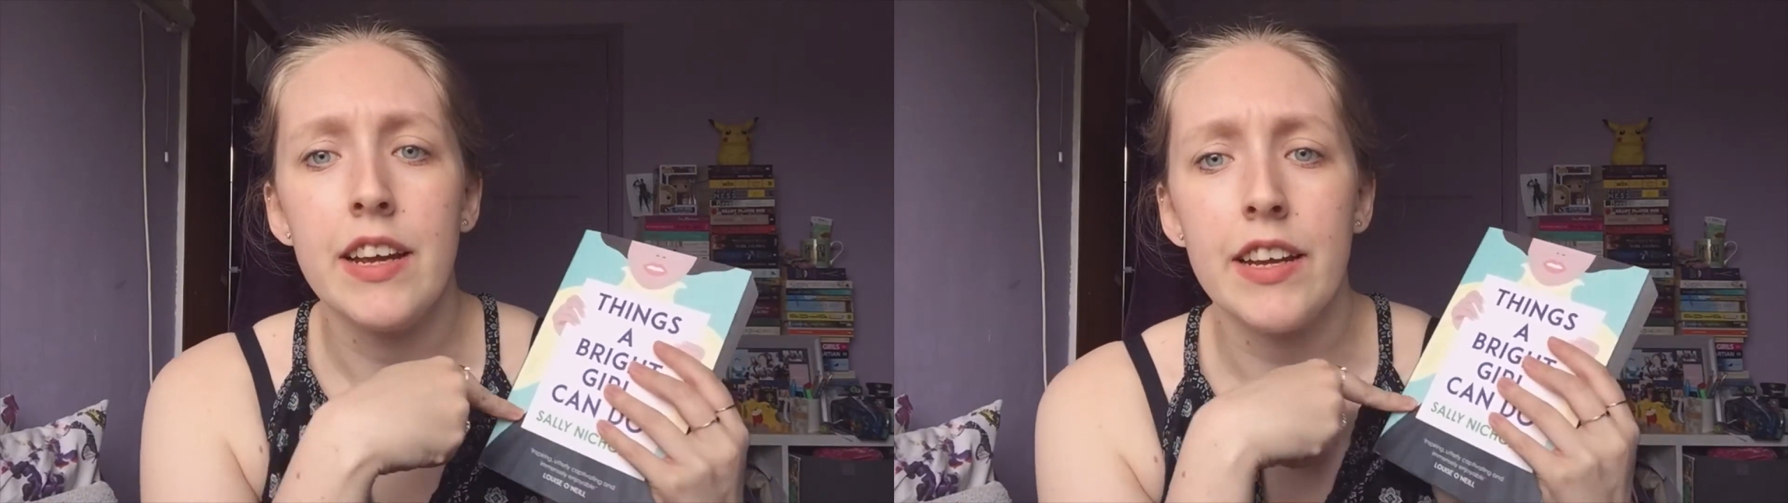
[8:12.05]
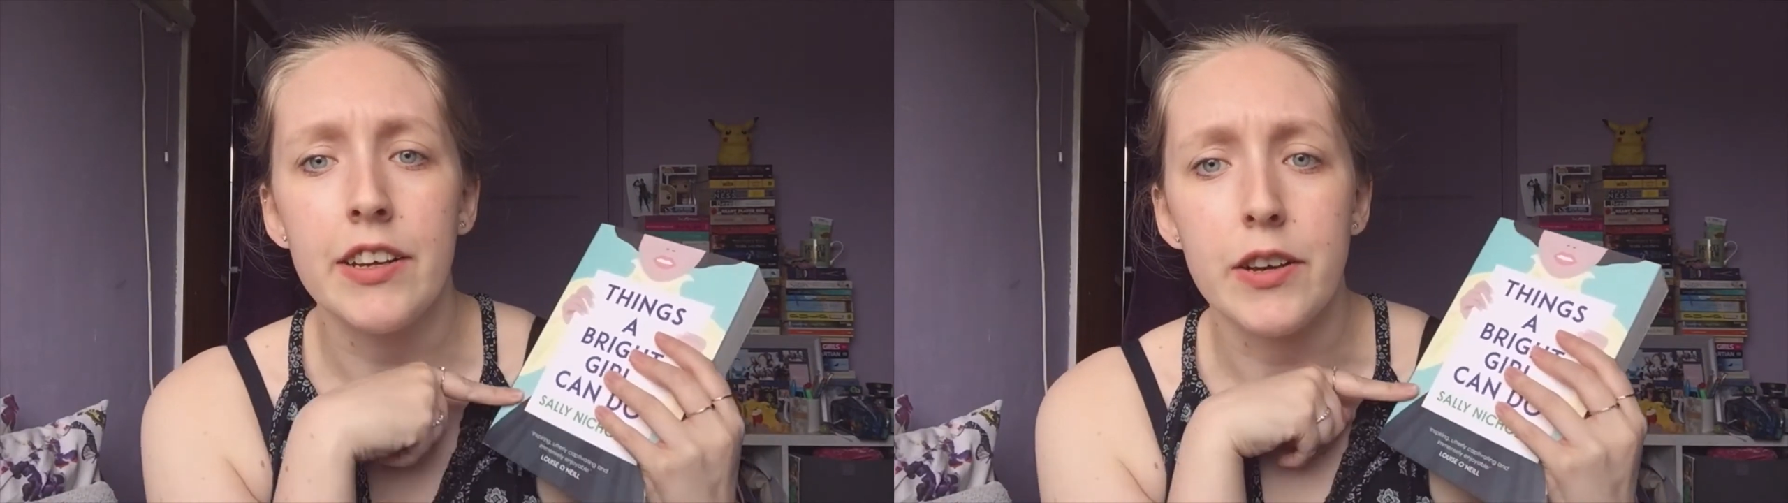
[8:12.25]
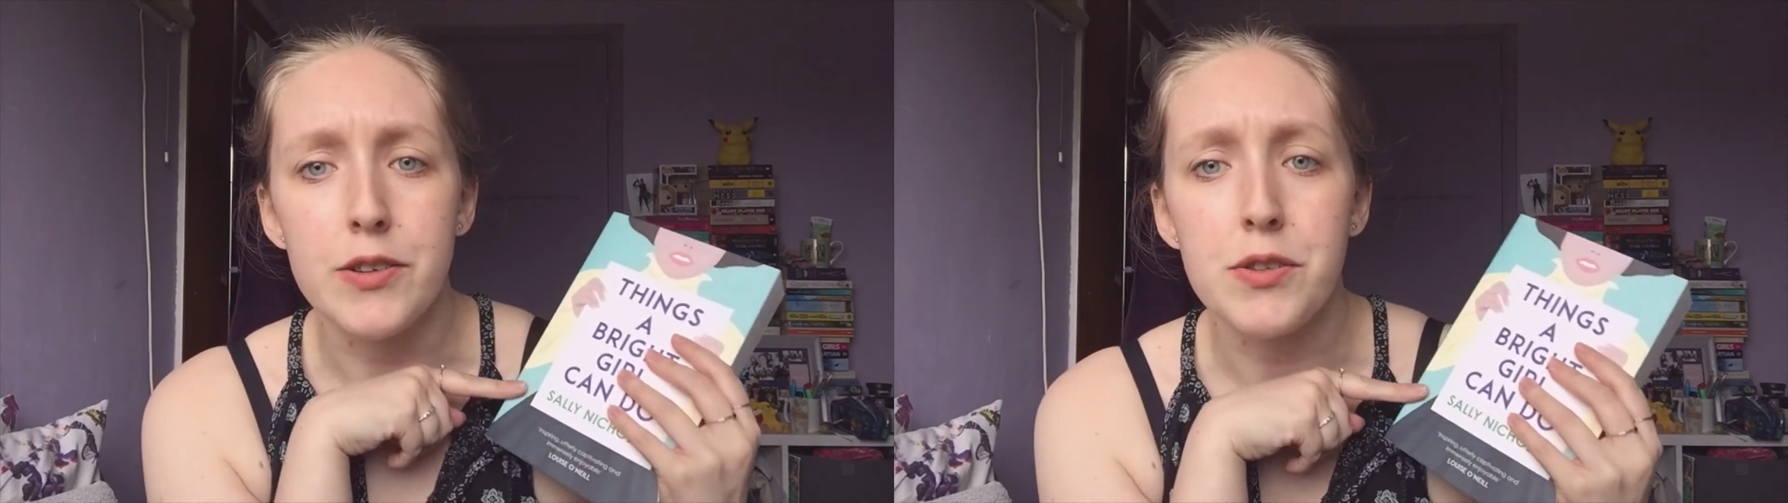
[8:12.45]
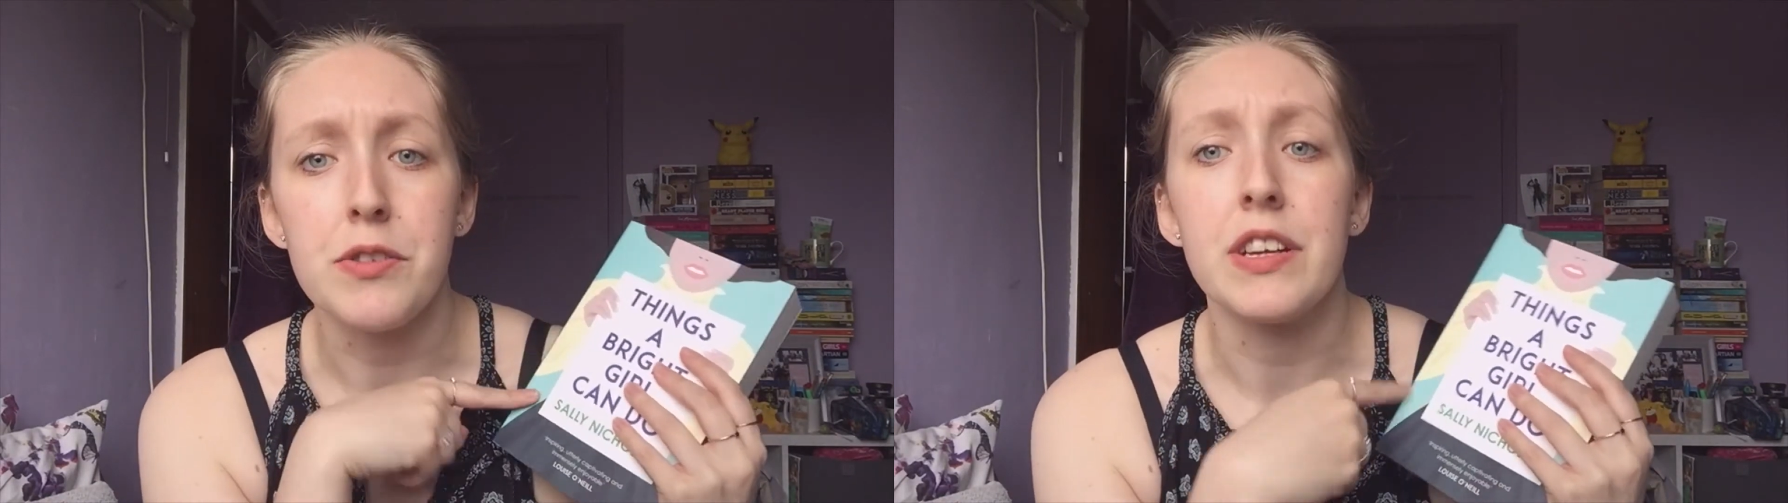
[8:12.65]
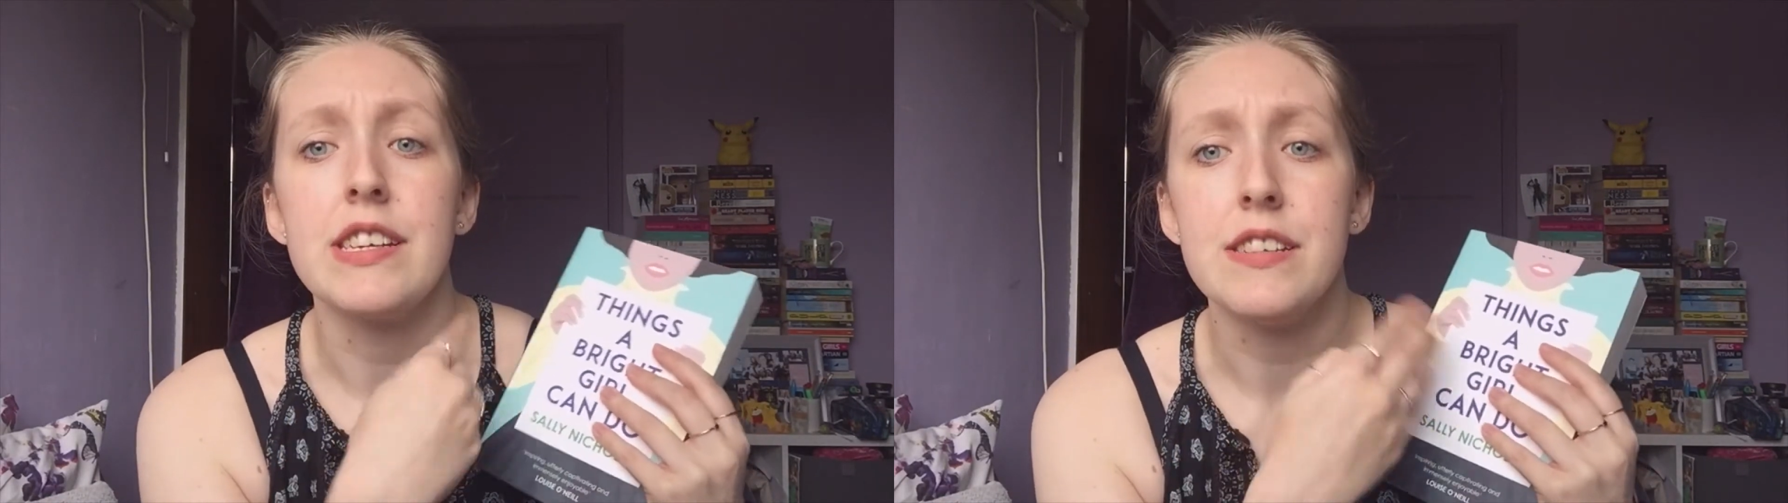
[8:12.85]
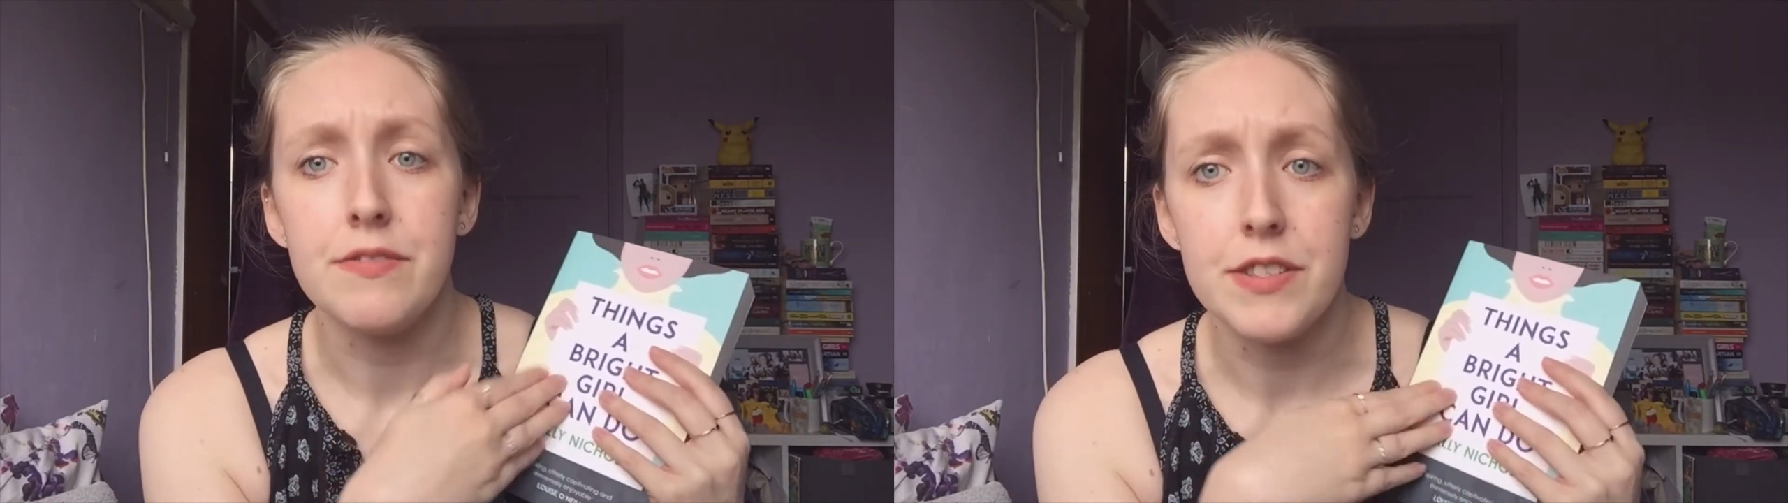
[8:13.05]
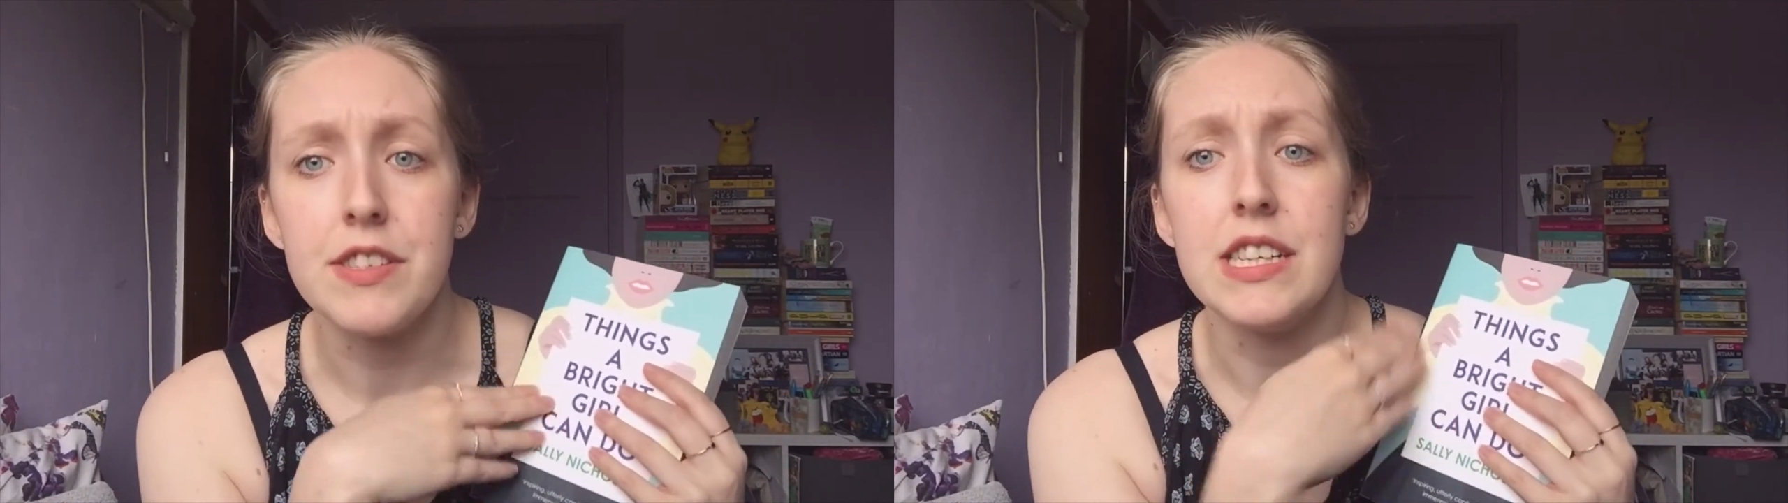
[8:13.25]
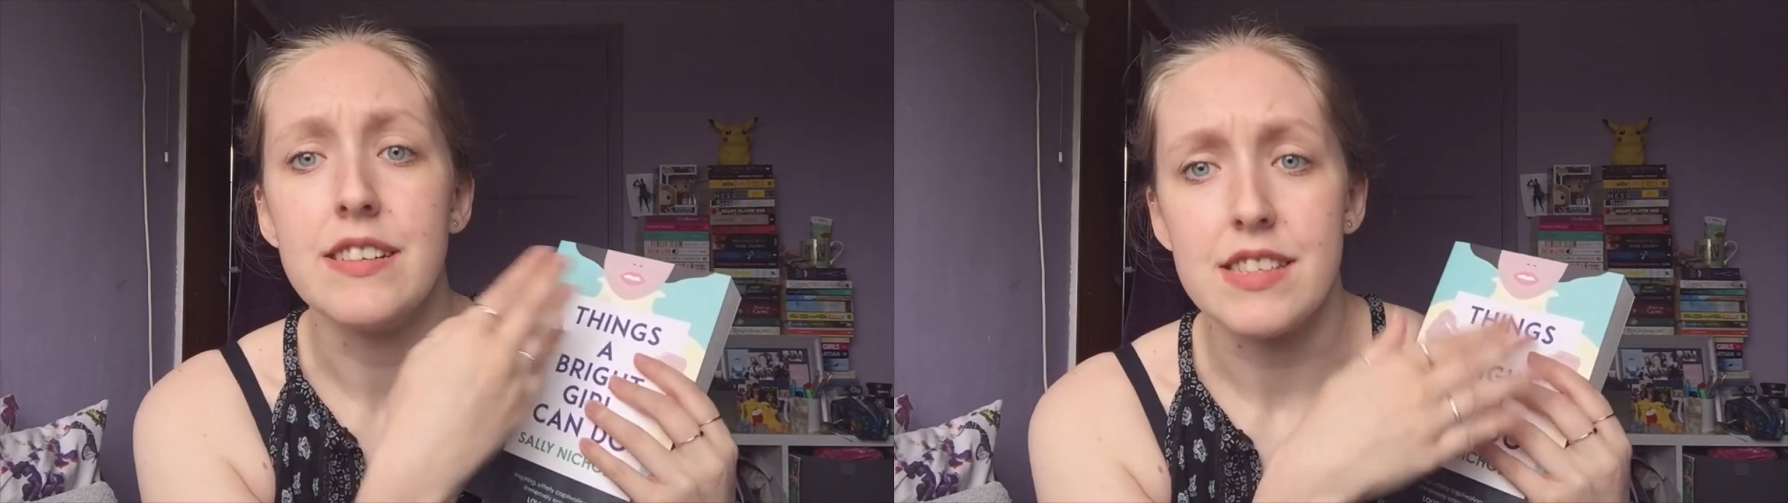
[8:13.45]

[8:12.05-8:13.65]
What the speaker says: and goes through 1915,